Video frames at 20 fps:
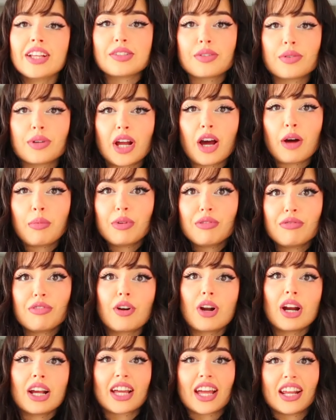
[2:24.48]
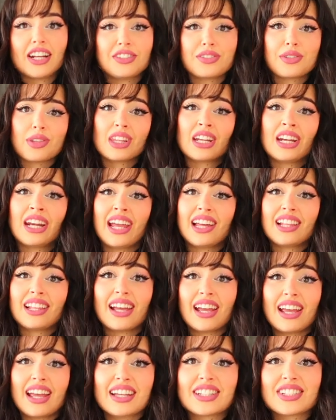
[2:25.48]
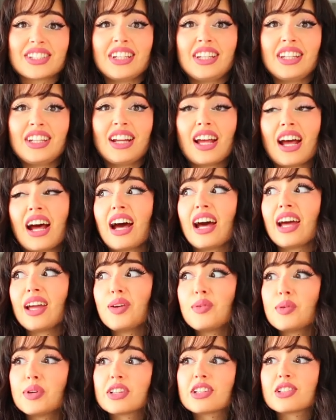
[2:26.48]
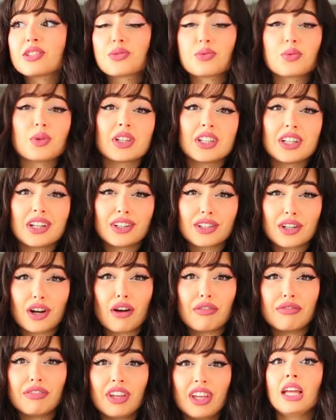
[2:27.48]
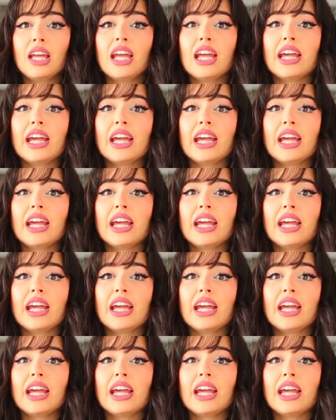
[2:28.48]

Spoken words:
So now before I get into the nail action, I want to do a little coffee,